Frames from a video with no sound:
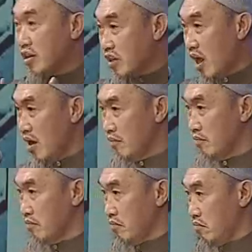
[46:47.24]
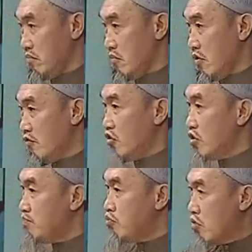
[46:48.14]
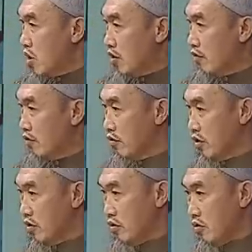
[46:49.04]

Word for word: the aitam, for the poor,